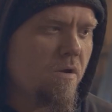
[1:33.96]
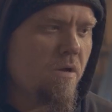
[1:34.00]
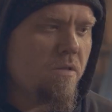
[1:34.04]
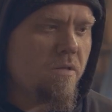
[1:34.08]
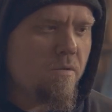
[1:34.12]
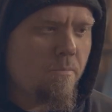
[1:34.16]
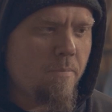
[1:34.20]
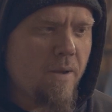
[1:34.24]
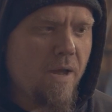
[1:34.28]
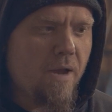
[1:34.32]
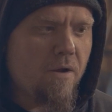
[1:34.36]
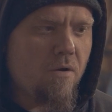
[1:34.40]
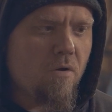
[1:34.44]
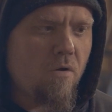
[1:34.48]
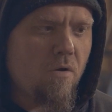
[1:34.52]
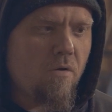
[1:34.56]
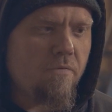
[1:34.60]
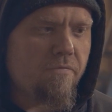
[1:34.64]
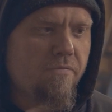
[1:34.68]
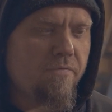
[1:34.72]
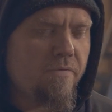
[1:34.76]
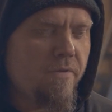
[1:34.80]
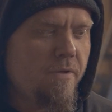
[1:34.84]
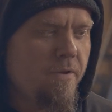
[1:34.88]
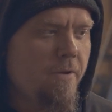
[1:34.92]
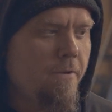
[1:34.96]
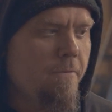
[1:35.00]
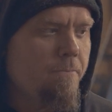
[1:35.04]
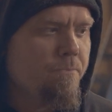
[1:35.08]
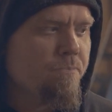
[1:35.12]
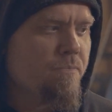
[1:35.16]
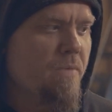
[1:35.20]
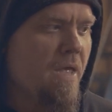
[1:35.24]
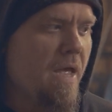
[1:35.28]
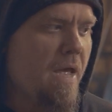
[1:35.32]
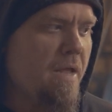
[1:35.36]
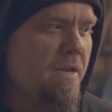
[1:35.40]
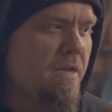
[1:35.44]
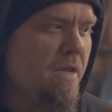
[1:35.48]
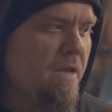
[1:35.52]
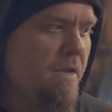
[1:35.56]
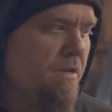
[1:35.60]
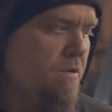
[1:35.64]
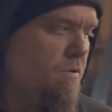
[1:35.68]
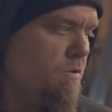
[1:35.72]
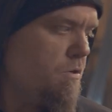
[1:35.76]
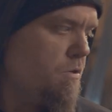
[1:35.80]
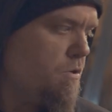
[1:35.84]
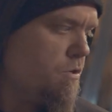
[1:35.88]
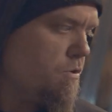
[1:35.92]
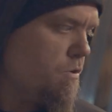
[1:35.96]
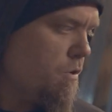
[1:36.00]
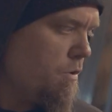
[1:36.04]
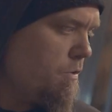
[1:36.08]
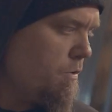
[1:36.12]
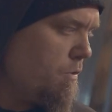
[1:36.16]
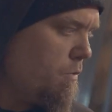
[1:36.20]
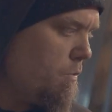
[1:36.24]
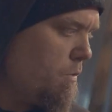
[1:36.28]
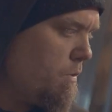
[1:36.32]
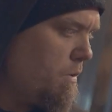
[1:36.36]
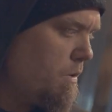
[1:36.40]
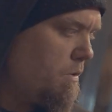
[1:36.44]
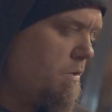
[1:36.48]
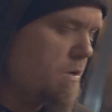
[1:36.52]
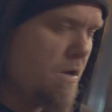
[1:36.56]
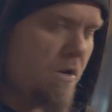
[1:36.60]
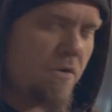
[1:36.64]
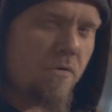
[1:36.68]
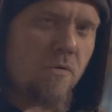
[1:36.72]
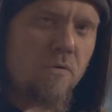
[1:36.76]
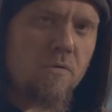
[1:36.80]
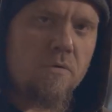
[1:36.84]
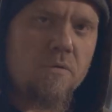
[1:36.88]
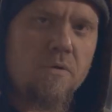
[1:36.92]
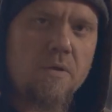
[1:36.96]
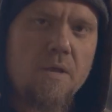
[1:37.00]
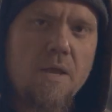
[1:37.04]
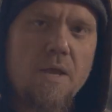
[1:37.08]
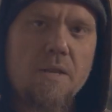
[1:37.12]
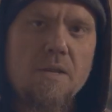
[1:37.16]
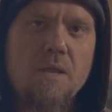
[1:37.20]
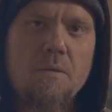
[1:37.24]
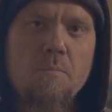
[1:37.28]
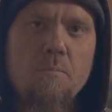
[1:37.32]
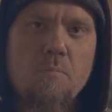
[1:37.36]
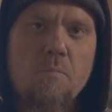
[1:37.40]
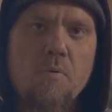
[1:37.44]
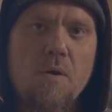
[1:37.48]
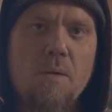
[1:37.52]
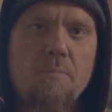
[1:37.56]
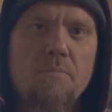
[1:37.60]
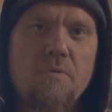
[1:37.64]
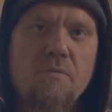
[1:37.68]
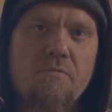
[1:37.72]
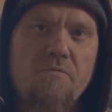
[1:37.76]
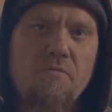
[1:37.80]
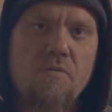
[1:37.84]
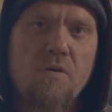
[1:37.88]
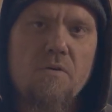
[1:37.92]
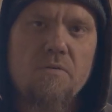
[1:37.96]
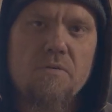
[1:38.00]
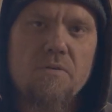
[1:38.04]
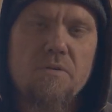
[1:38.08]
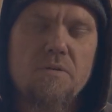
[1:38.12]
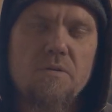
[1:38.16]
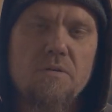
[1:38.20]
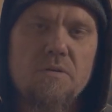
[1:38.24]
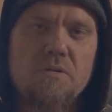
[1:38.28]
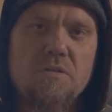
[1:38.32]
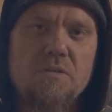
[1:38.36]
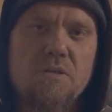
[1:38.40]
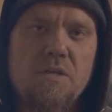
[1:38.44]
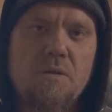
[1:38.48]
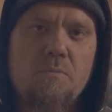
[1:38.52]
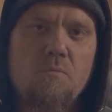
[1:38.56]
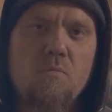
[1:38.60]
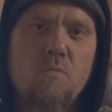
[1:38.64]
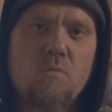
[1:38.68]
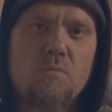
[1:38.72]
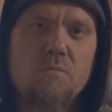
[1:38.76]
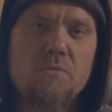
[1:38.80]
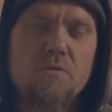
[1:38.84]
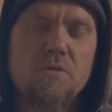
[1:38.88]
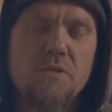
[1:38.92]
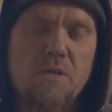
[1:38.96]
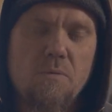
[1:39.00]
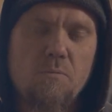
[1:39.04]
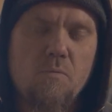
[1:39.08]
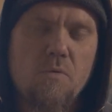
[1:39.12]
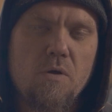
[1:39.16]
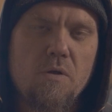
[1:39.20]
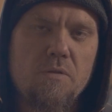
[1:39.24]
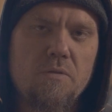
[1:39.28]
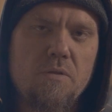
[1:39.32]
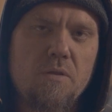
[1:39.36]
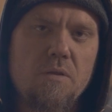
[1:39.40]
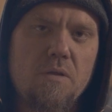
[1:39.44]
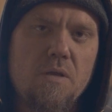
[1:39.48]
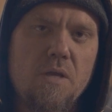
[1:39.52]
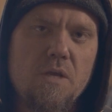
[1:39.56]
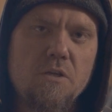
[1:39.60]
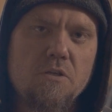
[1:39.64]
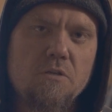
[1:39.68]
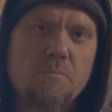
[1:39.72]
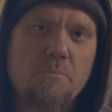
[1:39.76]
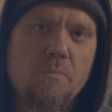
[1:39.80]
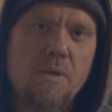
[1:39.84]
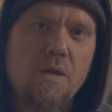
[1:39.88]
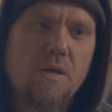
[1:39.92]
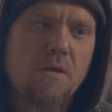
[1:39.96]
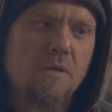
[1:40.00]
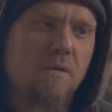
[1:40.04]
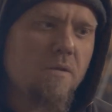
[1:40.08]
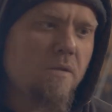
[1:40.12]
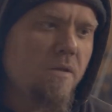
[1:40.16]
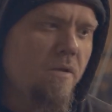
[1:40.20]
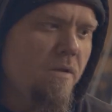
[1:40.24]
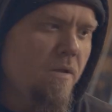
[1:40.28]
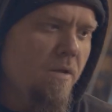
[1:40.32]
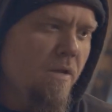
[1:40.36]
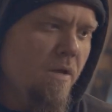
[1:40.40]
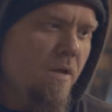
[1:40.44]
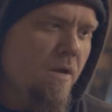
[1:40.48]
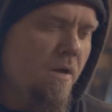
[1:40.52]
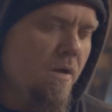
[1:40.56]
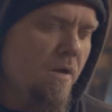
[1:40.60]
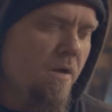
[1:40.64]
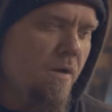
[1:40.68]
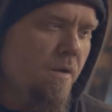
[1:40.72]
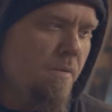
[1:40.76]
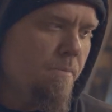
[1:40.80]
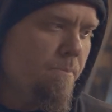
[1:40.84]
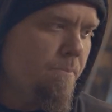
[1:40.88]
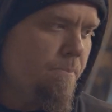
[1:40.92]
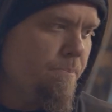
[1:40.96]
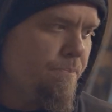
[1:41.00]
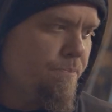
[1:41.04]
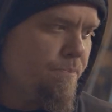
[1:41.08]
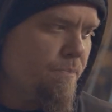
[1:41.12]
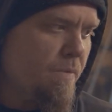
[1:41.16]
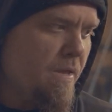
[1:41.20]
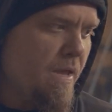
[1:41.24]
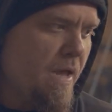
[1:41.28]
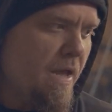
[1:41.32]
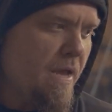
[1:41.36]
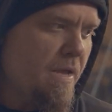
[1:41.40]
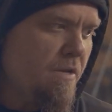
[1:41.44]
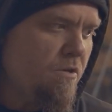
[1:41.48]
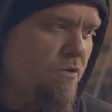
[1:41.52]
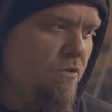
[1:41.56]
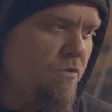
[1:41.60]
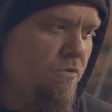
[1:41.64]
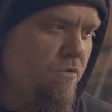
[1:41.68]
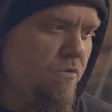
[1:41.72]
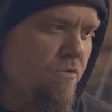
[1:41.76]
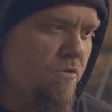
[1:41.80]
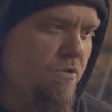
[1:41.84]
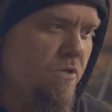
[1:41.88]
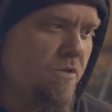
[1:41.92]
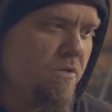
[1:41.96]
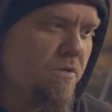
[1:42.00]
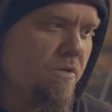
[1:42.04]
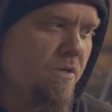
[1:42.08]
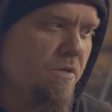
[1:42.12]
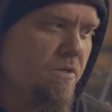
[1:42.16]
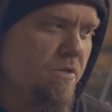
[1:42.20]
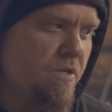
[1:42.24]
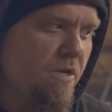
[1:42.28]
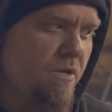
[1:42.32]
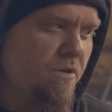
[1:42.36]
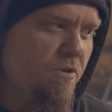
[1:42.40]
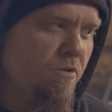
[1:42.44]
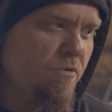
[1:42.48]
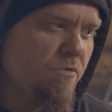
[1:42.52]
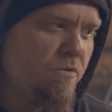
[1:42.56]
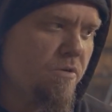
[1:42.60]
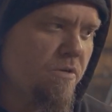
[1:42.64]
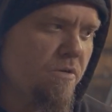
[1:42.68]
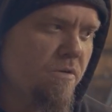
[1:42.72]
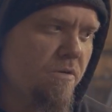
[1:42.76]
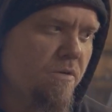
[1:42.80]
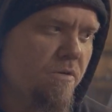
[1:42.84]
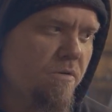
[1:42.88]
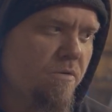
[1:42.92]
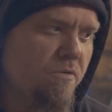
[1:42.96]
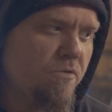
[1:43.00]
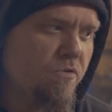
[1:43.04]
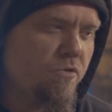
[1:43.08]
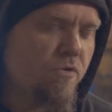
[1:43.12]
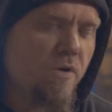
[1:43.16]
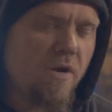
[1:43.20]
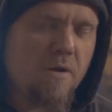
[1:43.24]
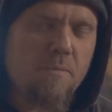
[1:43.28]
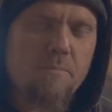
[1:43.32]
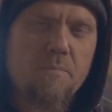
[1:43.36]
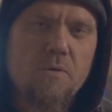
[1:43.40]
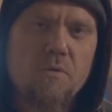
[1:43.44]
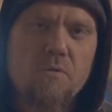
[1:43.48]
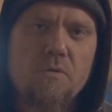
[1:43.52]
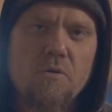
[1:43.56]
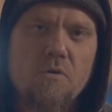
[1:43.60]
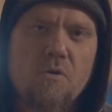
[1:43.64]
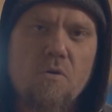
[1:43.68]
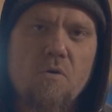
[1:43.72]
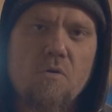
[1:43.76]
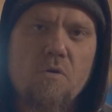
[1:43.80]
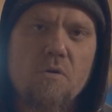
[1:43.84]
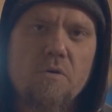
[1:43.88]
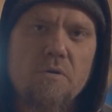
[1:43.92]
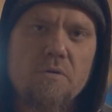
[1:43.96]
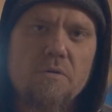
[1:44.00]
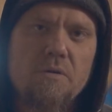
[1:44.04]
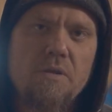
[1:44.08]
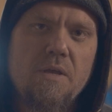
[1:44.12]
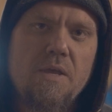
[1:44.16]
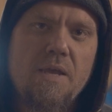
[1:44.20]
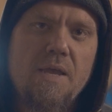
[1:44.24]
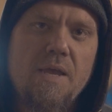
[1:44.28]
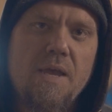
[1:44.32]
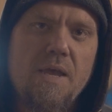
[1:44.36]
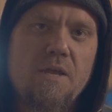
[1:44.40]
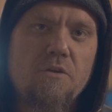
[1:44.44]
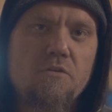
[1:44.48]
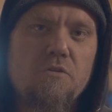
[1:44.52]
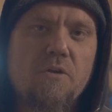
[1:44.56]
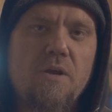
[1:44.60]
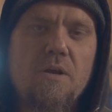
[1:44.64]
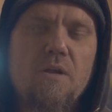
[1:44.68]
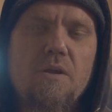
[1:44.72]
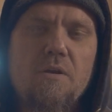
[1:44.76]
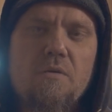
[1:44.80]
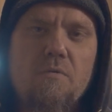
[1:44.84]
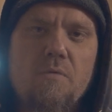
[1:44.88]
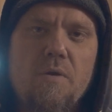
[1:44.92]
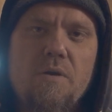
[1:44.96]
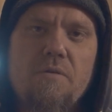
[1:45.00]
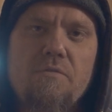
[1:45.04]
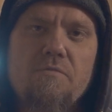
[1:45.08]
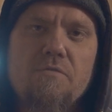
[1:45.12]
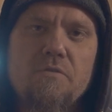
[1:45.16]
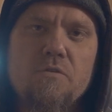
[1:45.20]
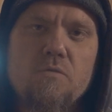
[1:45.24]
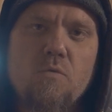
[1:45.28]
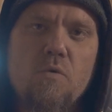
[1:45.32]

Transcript: cut the back off and then start doing the tunnel and then prep the front to seam, seam weld the engine bay. Um, and just continue to try to build the car and try to get it ready for